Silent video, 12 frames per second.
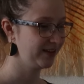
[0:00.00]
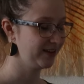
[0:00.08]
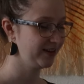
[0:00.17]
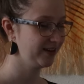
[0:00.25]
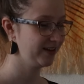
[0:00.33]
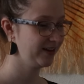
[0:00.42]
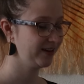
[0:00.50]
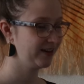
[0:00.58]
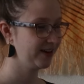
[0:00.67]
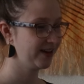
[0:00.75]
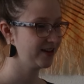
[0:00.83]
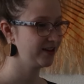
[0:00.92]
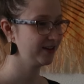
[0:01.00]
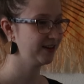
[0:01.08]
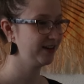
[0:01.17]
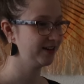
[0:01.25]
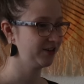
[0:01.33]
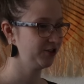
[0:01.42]
Inhale,
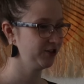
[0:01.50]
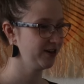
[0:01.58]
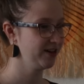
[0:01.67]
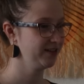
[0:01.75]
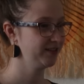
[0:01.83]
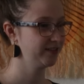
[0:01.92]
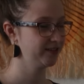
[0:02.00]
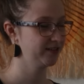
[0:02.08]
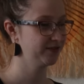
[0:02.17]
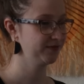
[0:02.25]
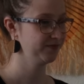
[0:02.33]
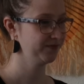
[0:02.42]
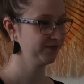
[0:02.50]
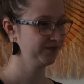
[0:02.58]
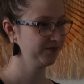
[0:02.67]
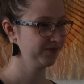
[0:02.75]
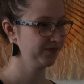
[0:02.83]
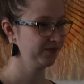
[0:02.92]
knee to chest.
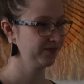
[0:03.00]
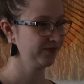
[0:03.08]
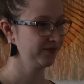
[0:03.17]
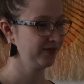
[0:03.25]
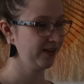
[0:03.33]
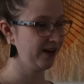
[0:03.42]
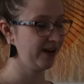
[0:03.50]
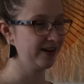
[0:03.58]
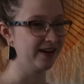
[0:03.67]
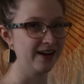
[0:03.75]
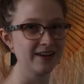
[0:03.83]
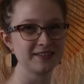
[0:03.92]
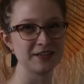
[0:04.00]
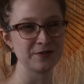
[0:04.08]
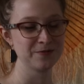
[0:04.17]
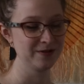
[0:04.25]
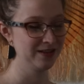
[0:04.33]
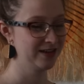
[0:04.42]
And
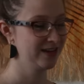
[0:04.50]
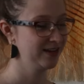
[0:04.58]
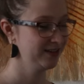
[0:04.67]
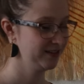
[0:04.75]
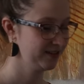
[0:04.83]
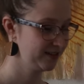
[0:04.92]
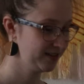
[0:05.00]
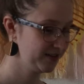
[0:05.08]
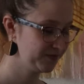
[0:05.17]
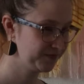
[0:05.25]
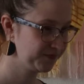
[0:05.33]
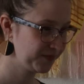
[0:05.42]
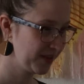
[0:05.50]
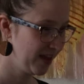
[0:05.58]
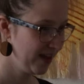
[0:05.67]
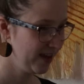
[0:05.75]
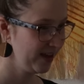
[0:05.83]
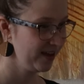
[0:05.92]
exhale, release.
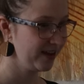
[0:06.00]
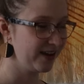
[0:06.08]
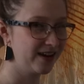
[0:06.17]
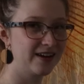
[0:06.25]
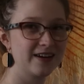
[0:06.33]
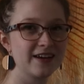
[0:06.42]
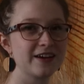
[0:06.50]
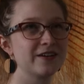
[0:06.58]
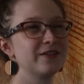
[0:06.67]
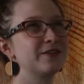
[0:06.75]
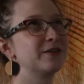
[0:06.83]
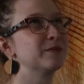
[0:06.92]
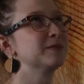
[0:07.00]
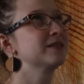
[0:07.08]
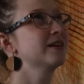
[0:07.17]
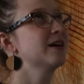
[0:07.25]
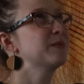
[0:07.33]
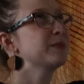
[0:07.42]
Inhale, arms
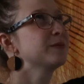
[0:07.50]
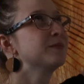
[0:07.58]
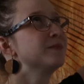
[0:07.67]
up.